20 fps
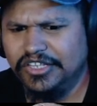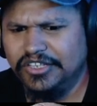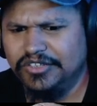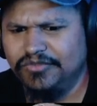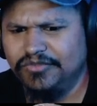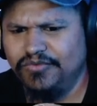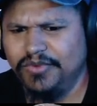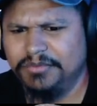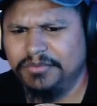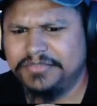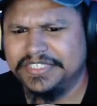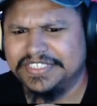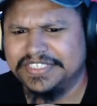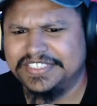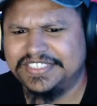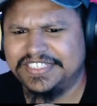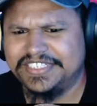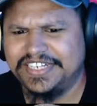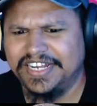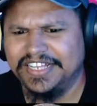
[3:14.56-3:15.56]
He ripped his
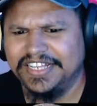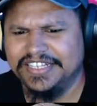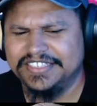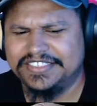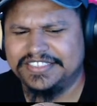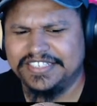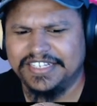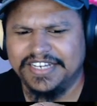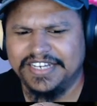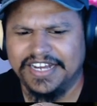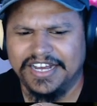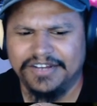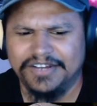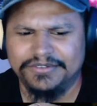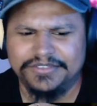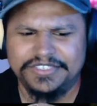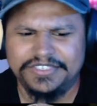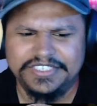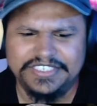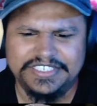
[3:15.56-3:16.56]
skeleton
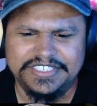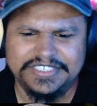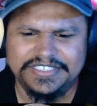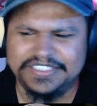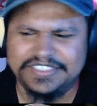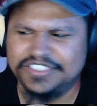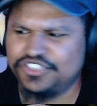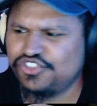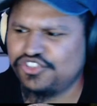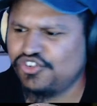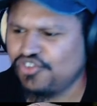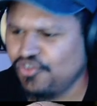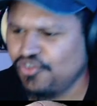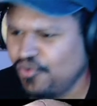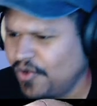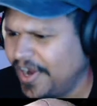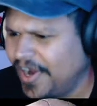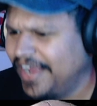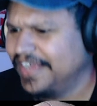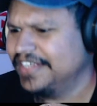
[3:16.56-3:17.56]
out. Jesus
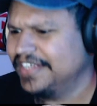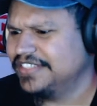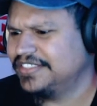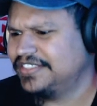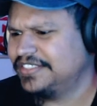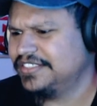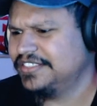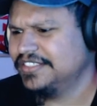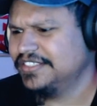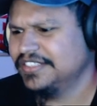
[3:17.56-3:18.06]
Christ.